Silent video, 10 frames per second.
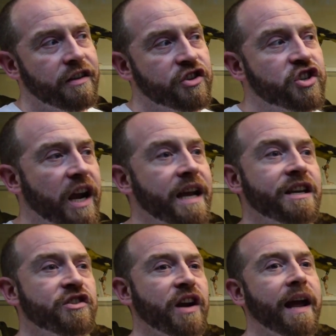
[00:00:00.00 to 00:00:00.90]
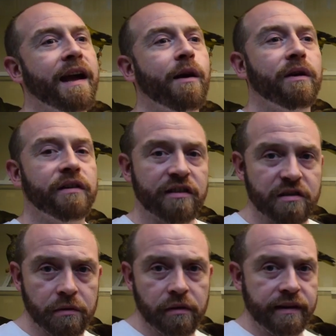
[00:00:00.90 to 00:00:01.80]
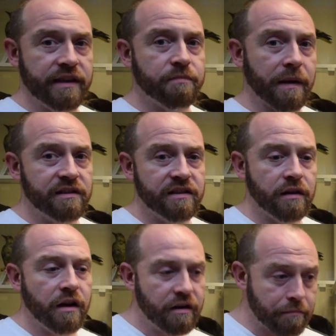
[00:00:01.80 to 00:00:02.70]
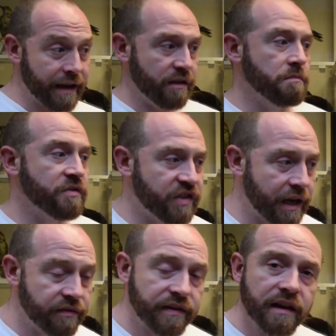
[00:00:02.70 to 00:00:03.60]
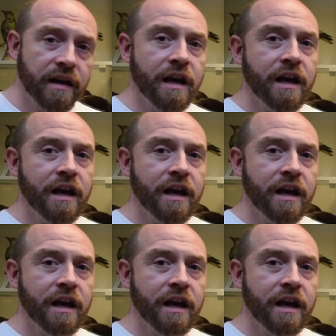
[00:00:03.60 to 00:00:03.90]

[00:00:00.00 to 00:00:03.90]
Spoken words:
change how accessible these spaces are, make them safer,